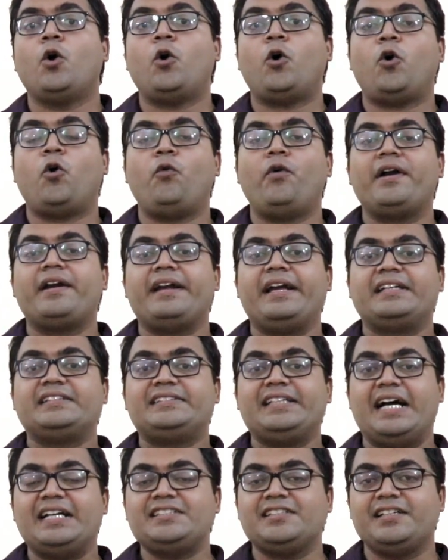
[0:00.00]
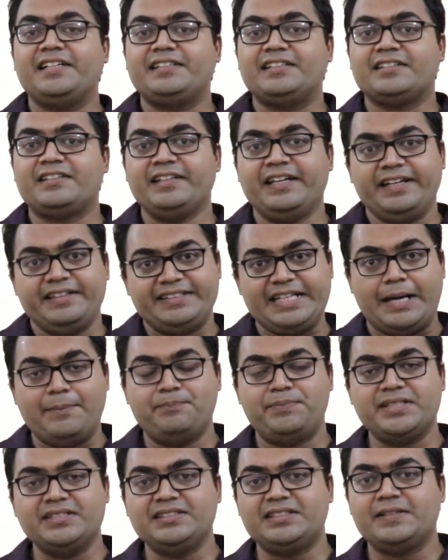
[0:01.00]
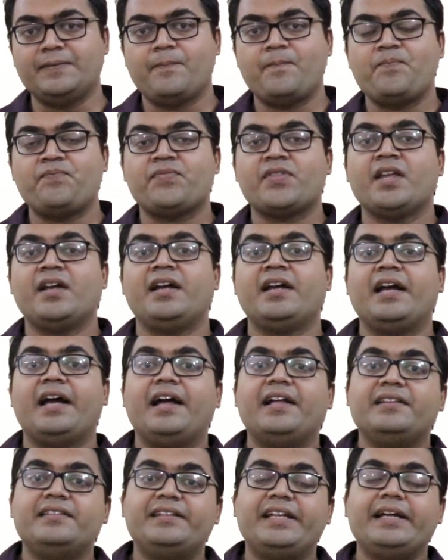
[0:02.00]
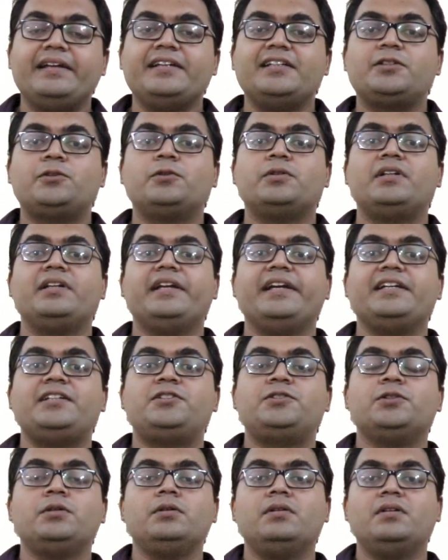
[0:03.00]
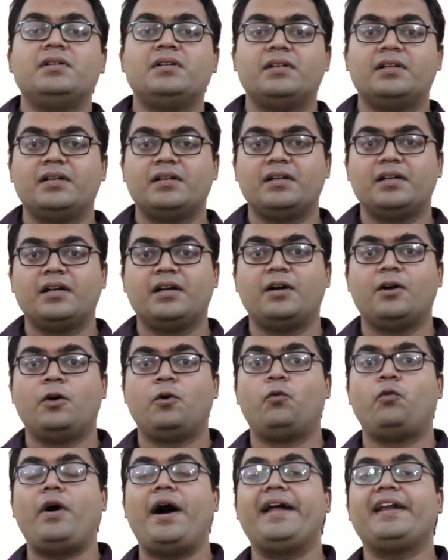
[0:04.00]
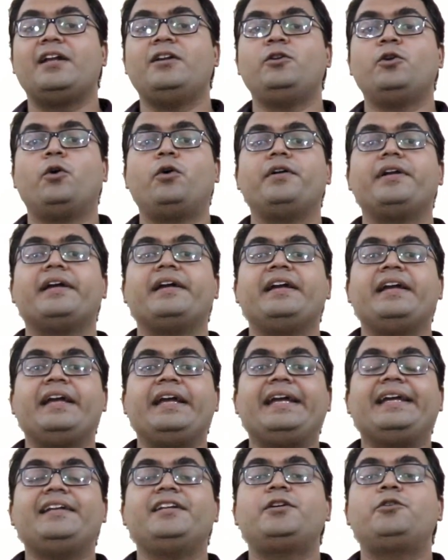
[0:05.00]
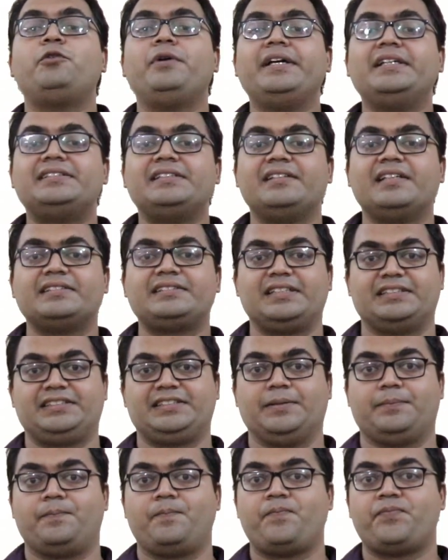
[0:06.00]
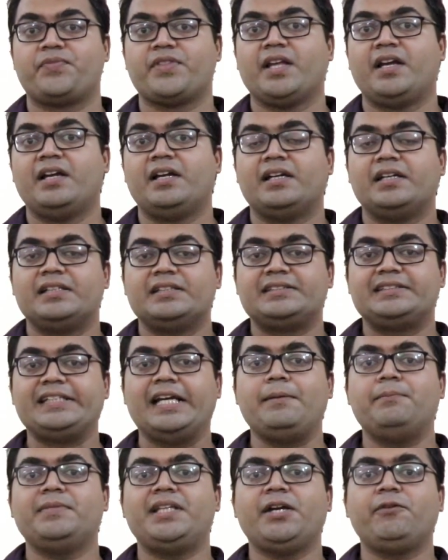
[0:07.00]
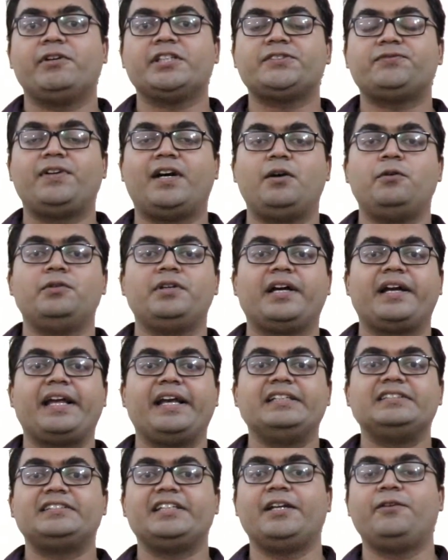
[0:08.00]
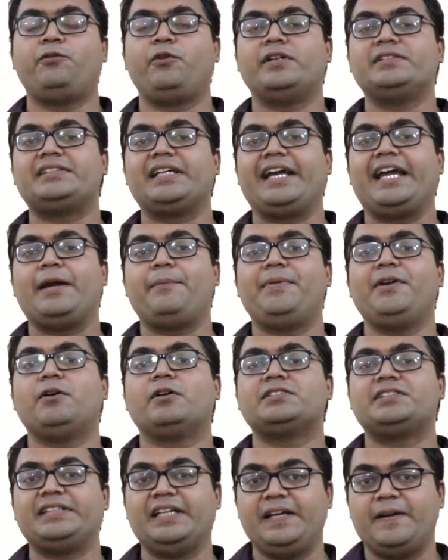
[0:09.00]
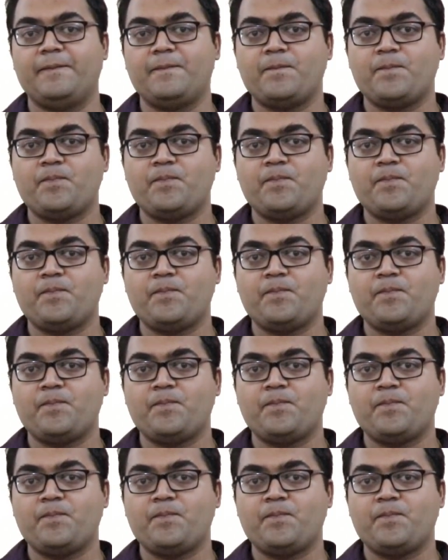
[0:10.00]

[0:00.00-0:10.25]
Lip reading: over exaggeratedly dampened, and then it could lead to viral load increase in the system. Same thing was found against influenza A, B or C.